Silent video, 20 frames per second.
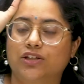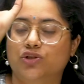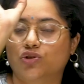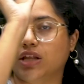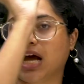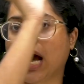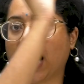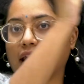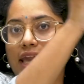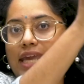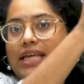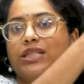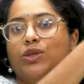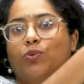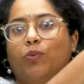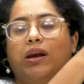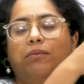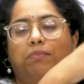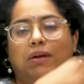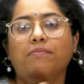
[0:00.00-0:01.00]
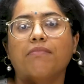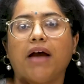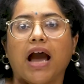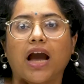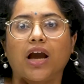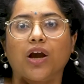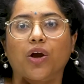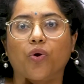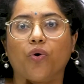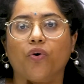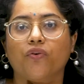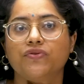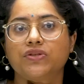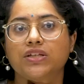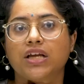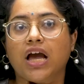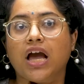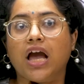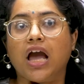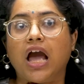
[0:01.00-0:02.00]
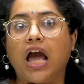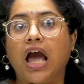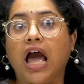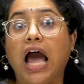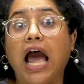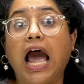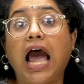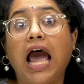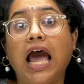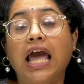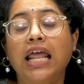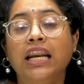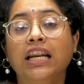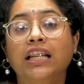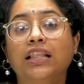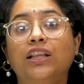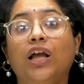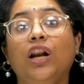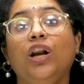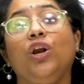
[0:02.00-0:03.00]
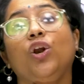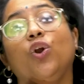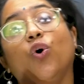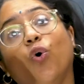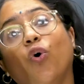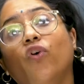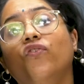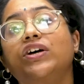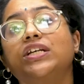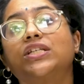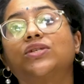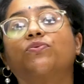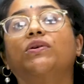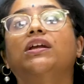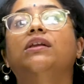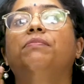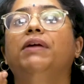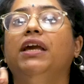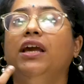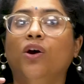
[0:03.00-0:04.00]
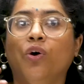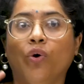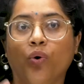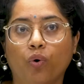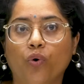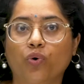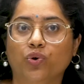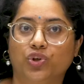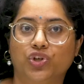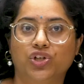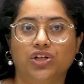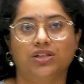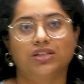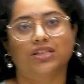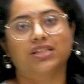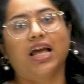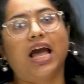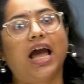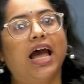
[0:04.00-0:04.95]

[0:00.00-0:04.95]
So the highest will be mangroves and the lowest will be oceans.